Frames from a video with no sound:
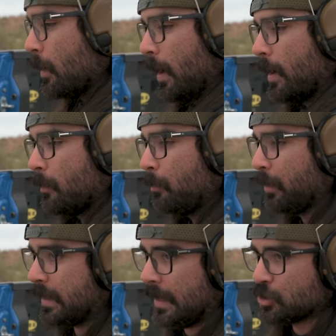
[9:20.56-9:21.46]

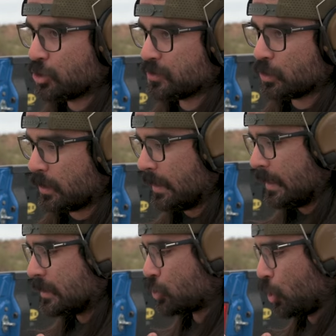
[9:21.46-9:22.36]
But again, just looking
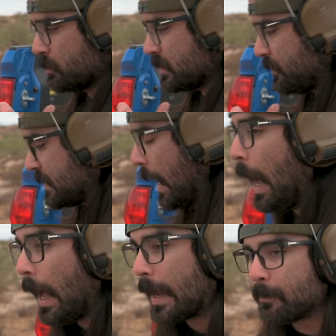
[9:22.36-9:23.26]
in terms of
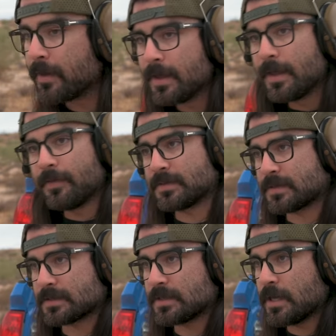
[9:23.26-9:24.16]
time, this
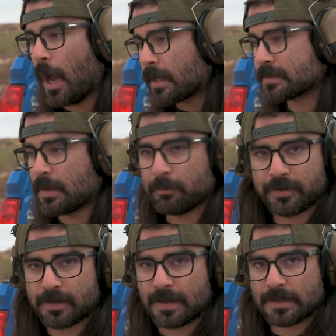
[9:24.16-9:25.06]
is not
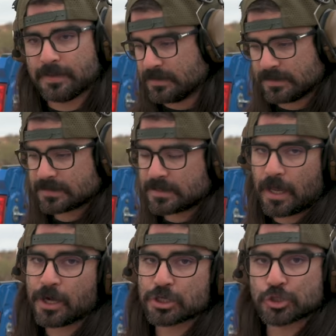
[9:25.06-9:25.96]

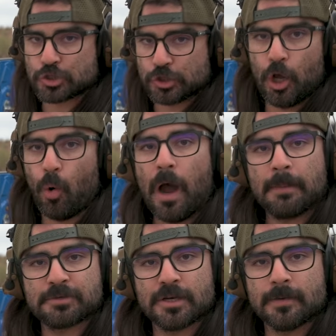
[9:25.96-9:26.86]
a slow
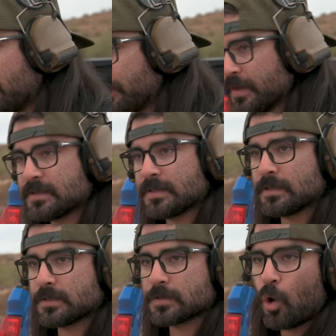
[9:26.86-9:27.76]
option. This
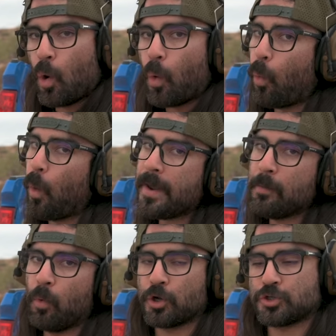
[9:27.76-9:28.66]
is way
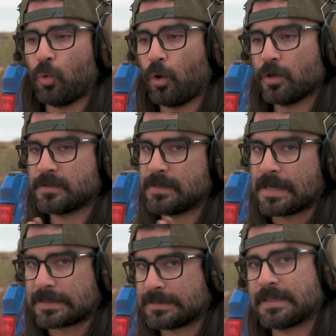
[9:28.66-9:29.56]
more towards
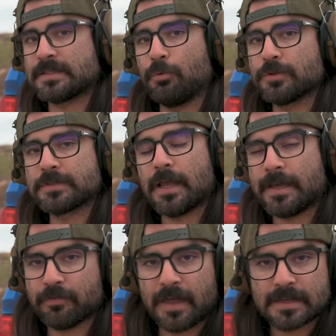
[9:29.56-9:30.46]
the accessible
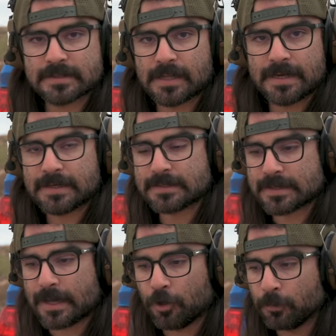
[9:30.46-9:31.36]
side of that sliding
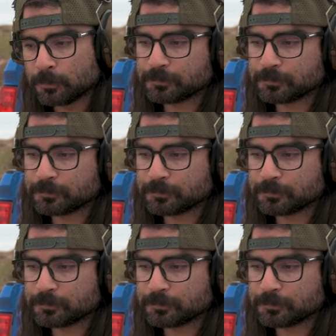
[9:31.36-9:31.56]
scale.